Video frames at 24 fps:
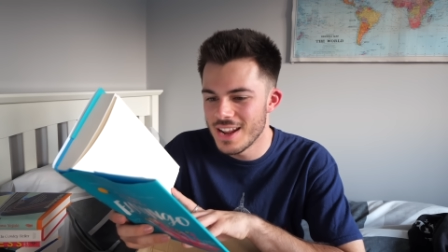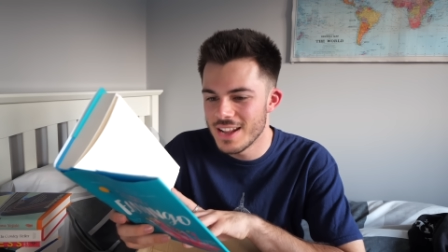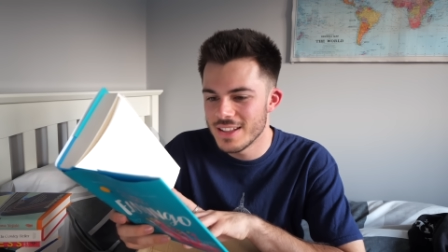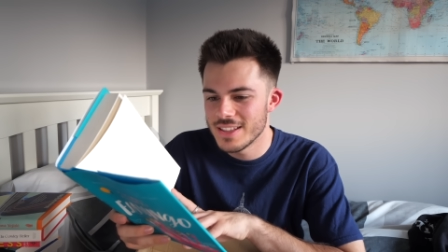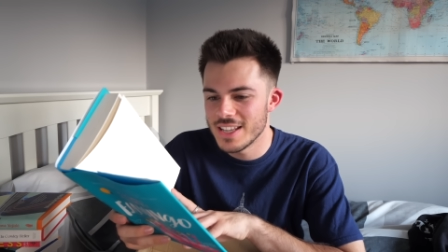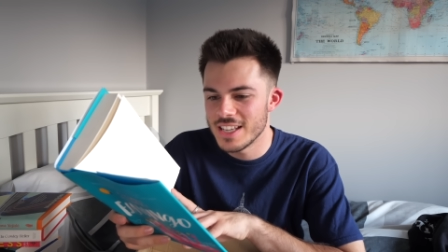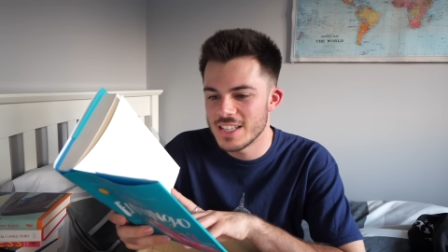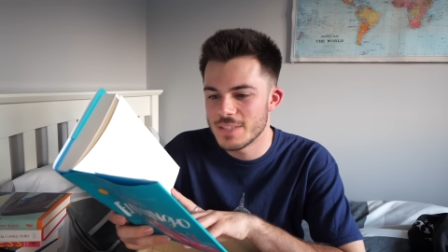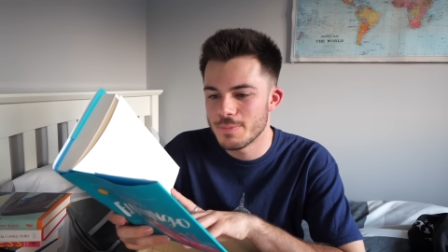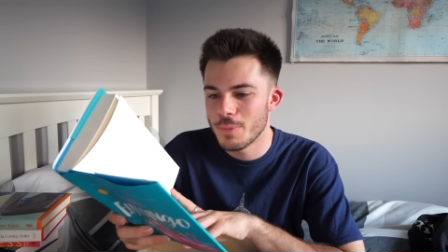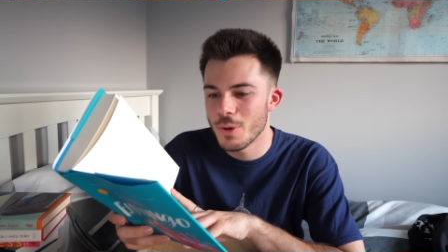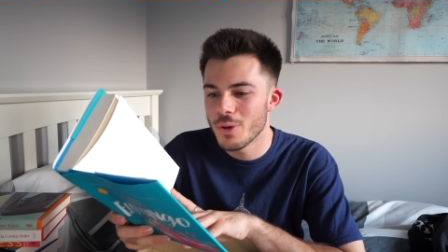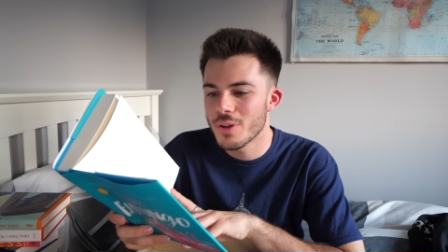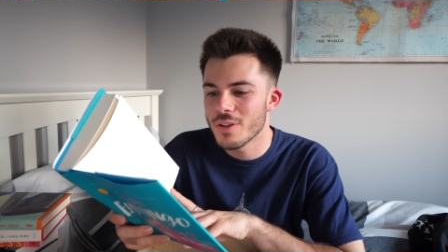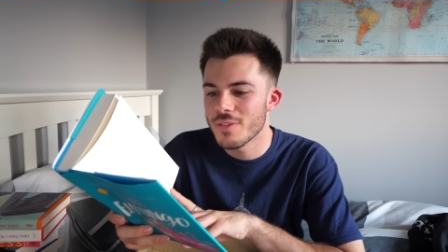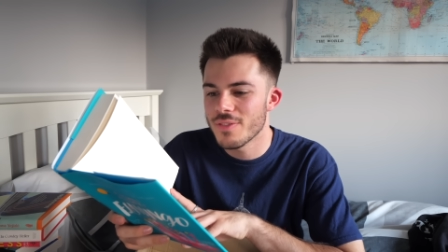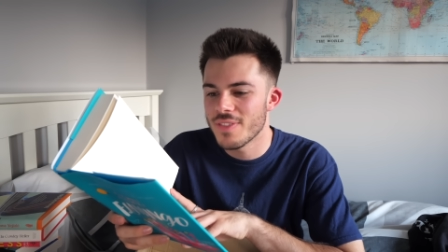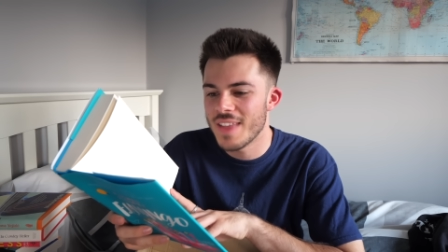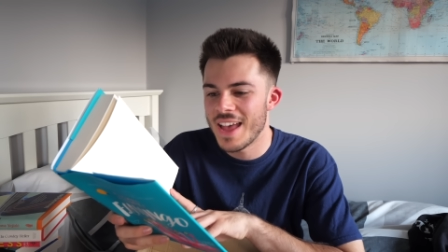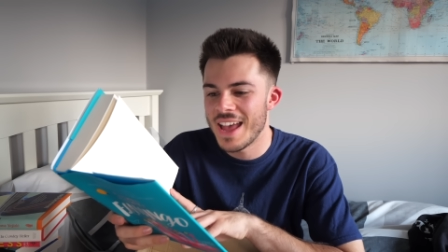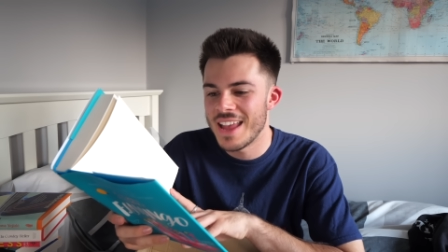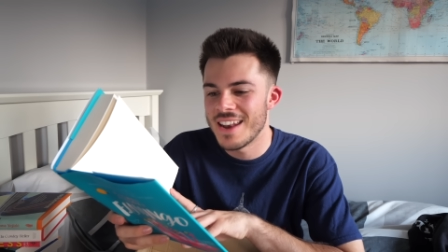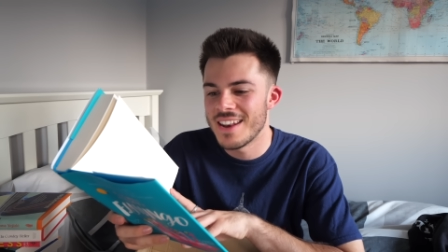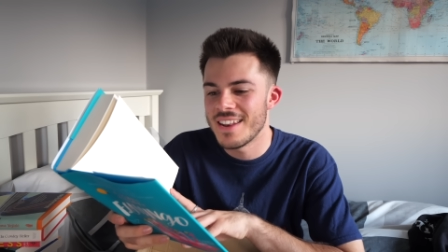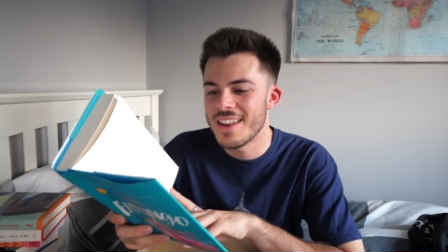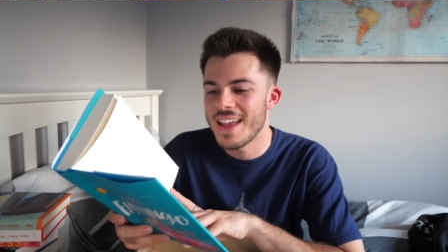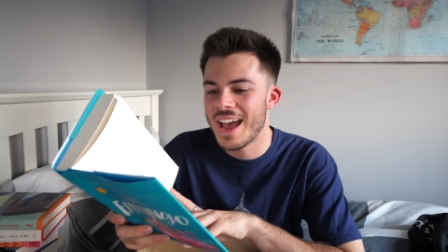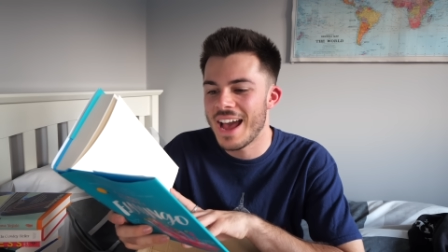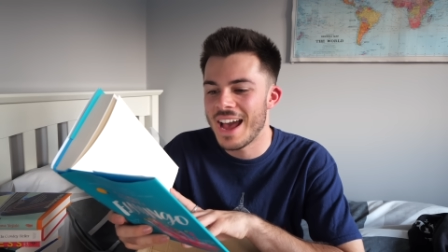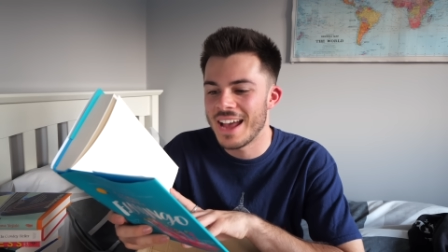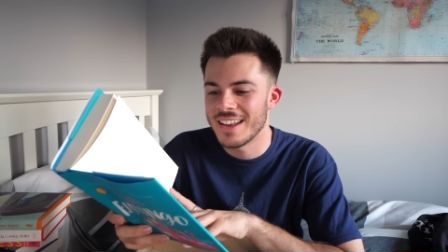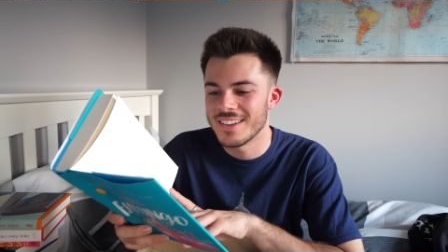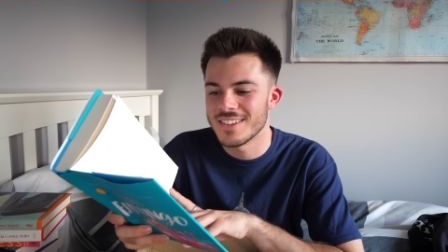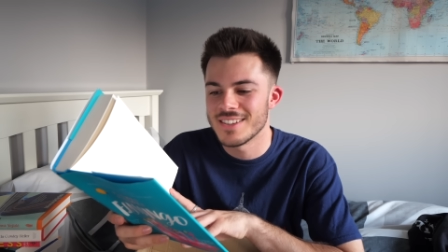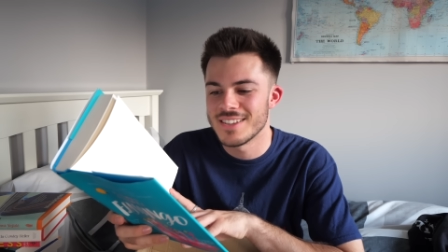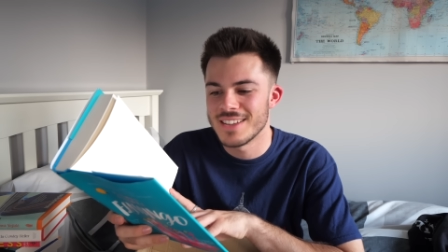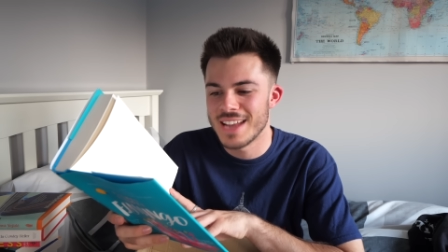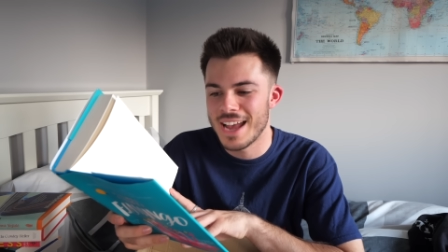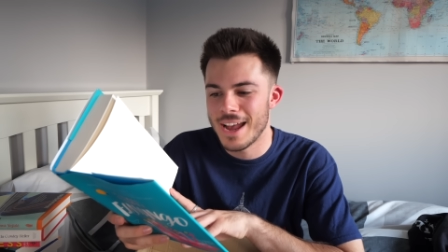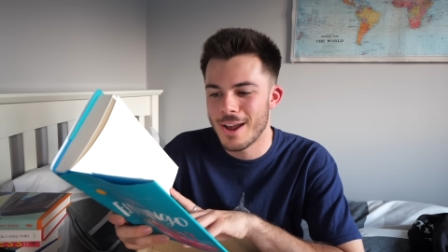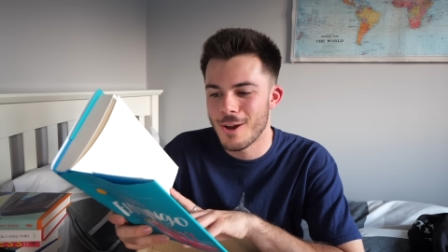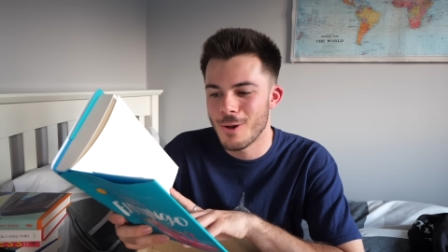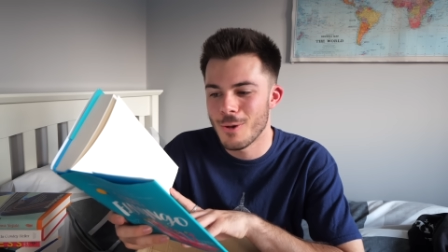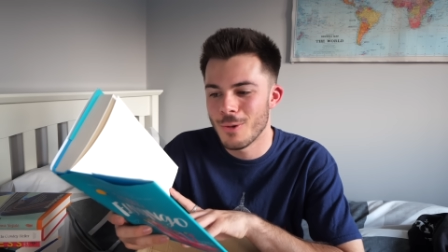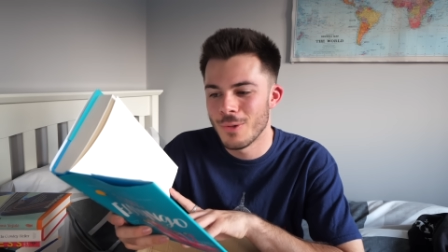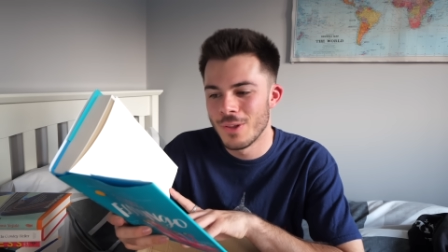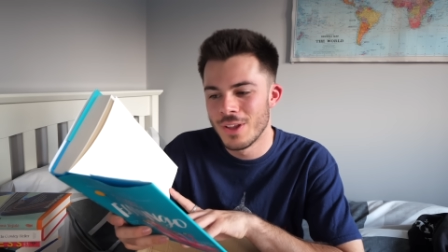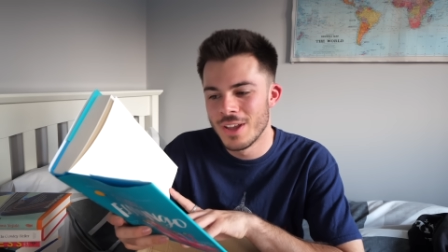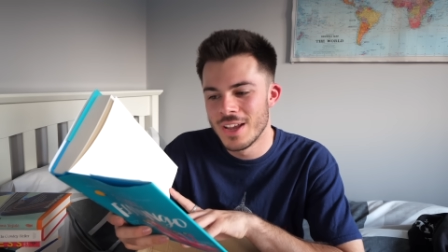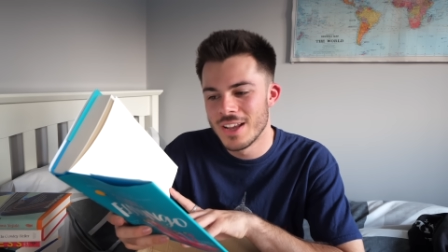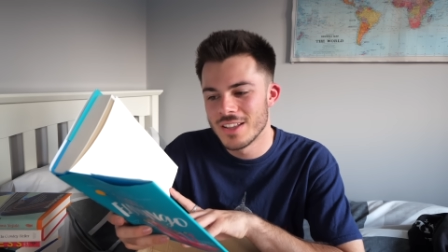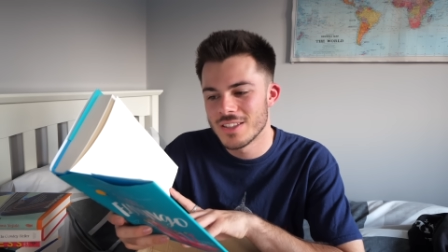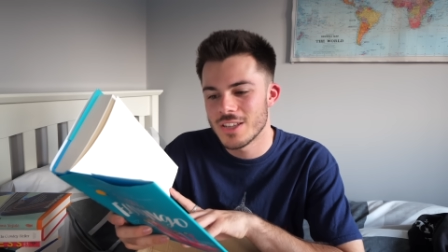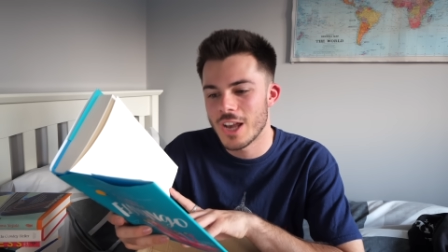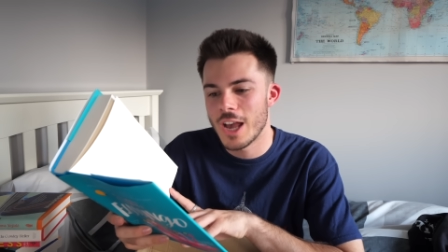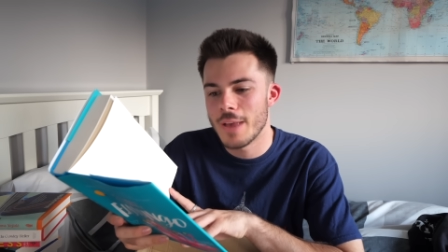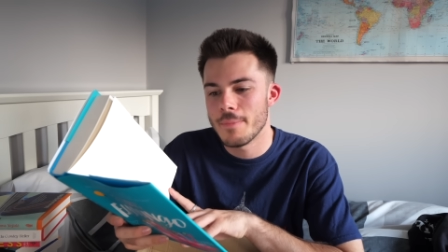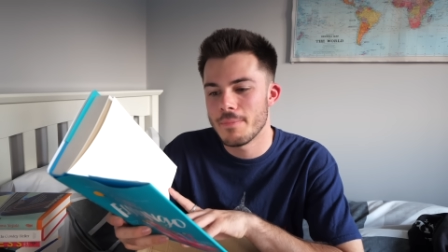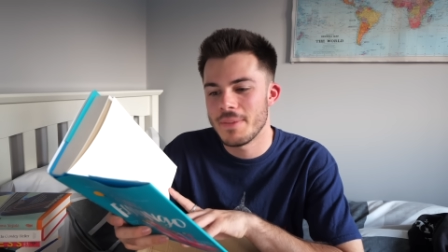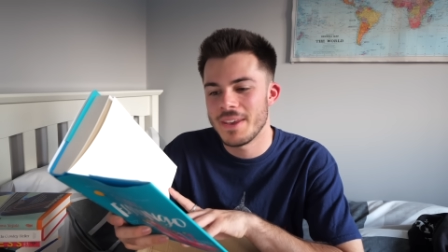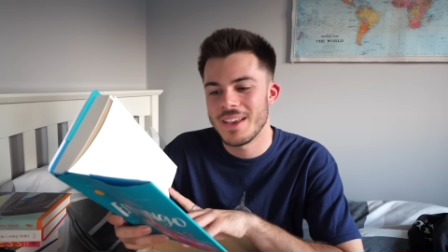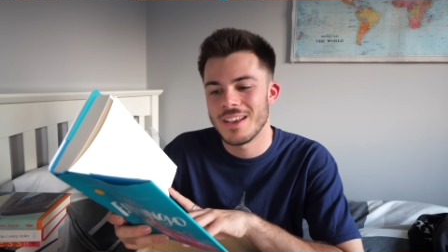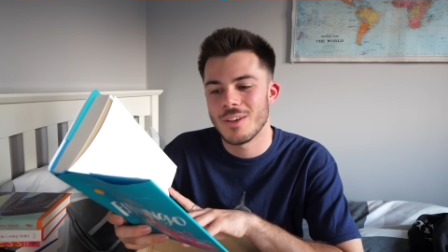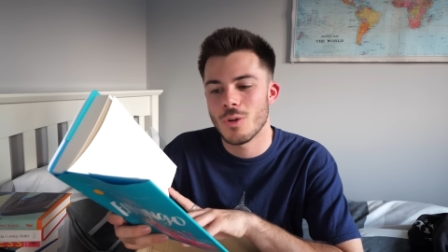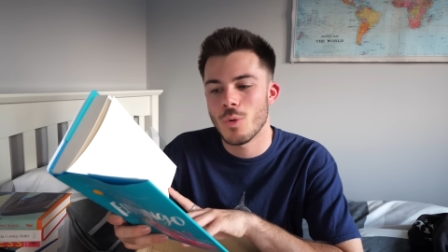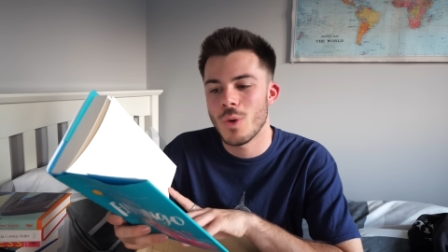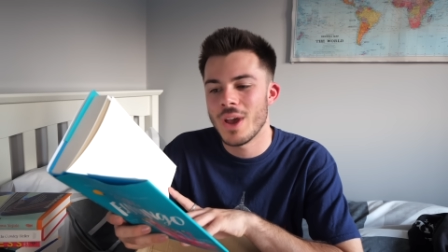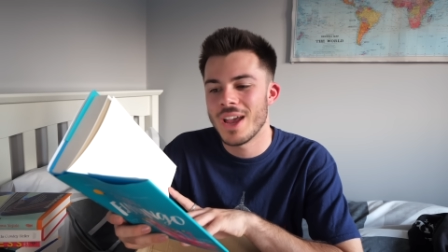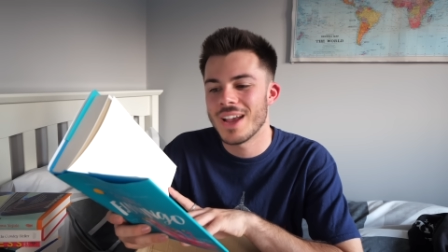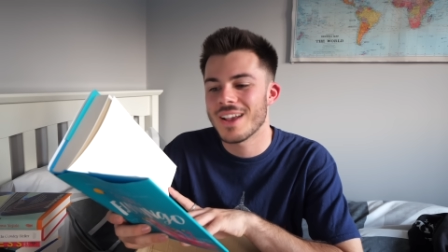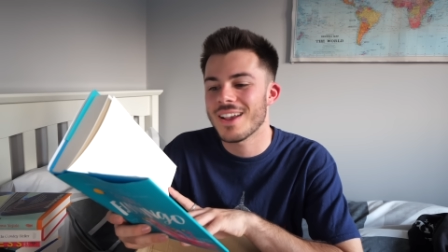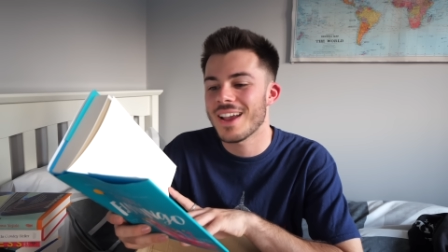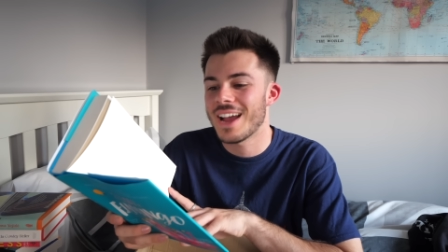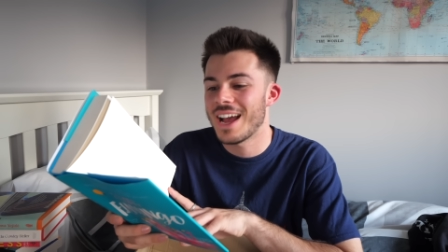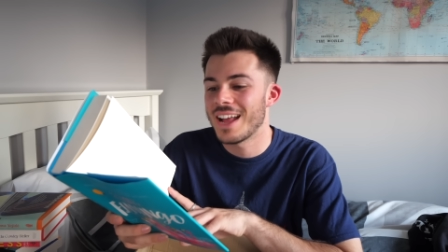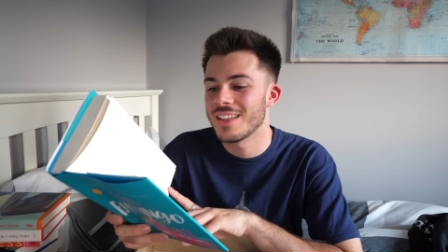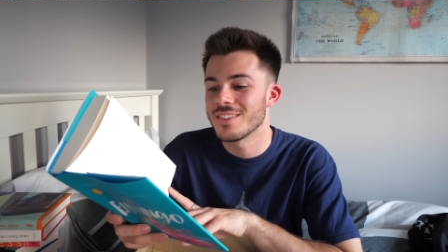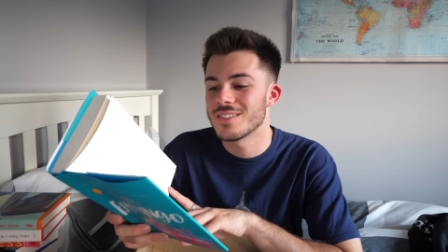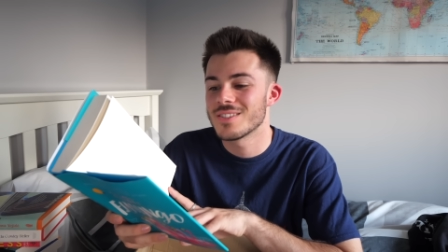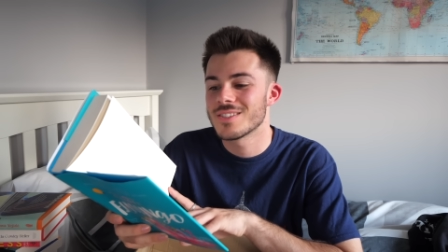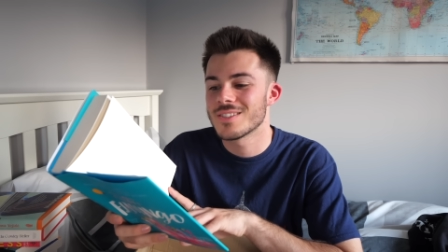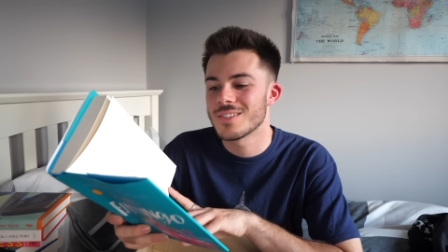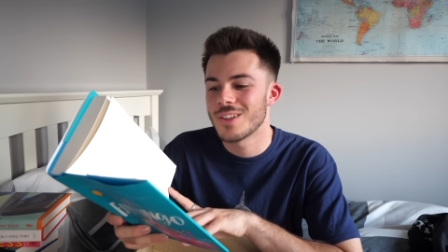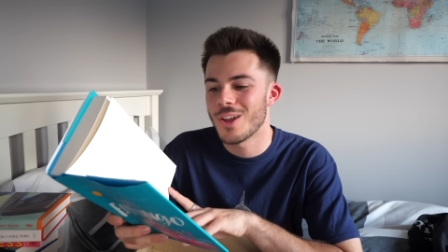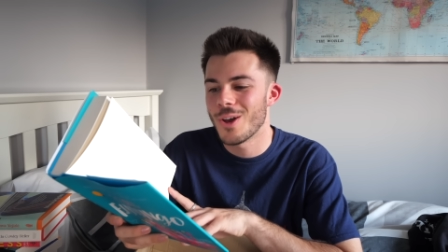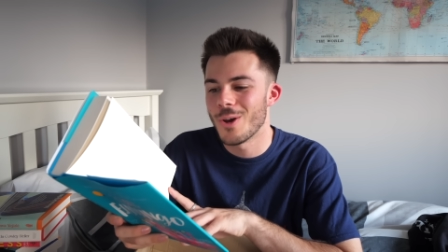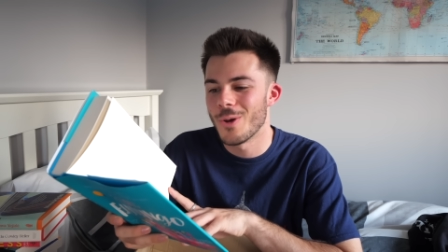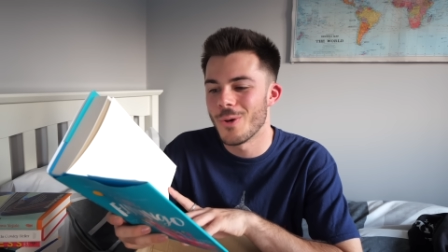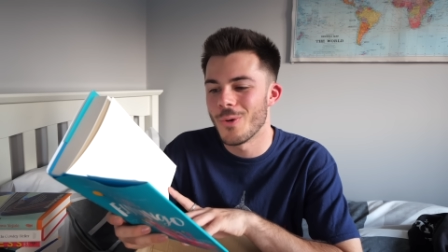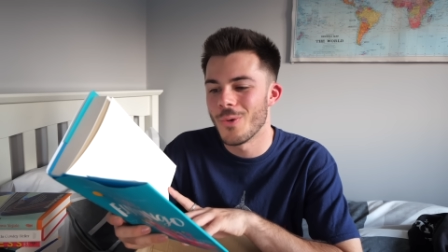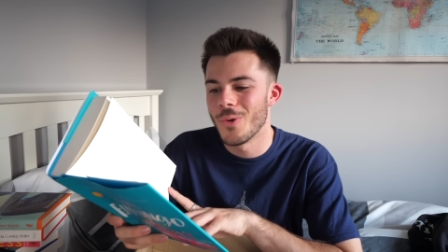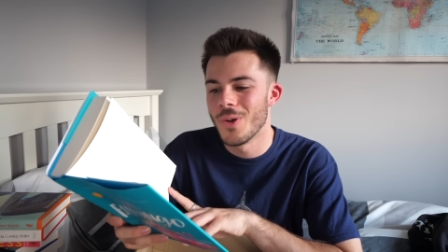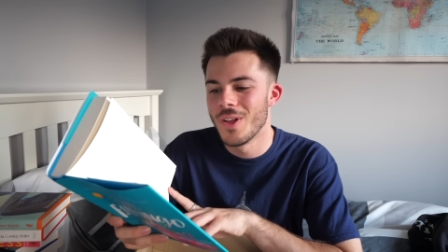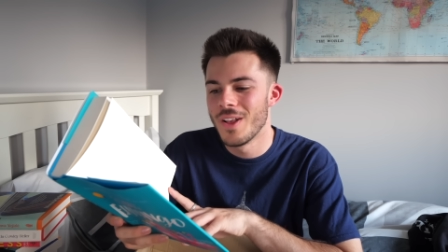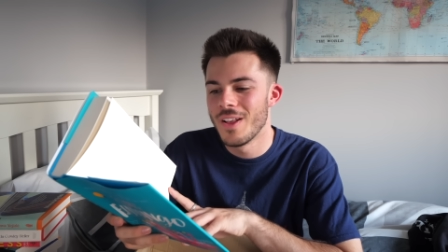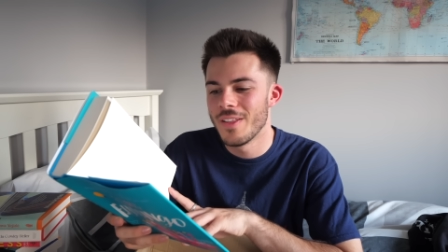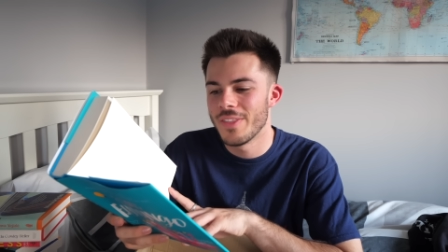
They spoke of then and now, time being quick and slow.